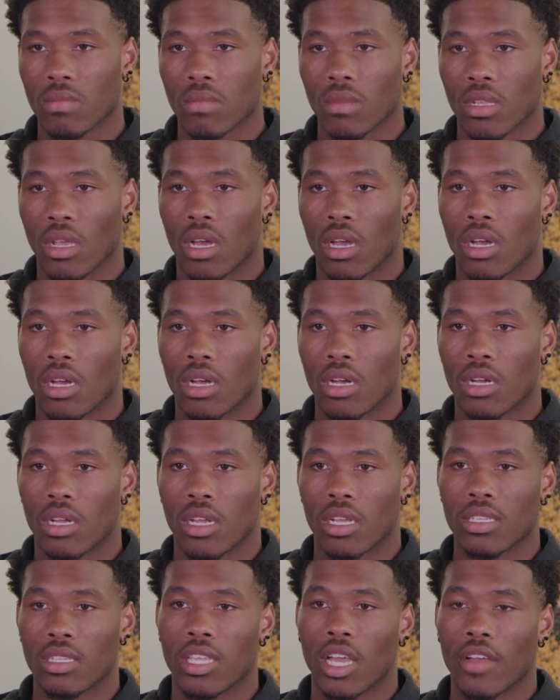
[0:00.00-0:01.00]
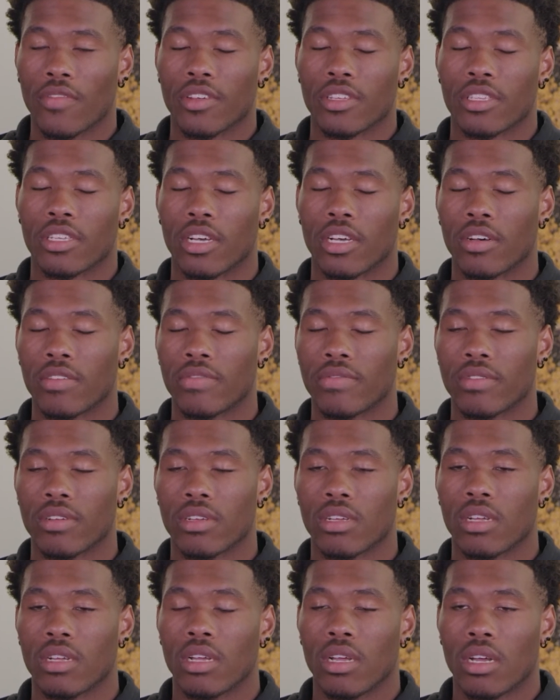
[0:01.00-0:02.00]
It's definitely
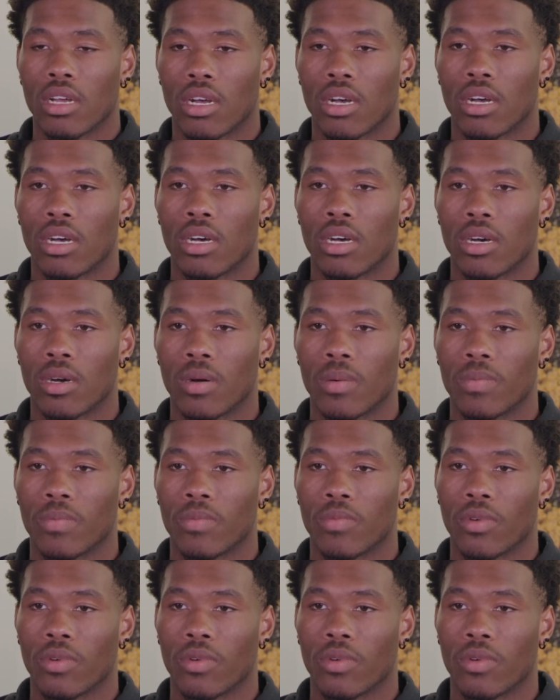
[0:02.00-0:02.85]
tough.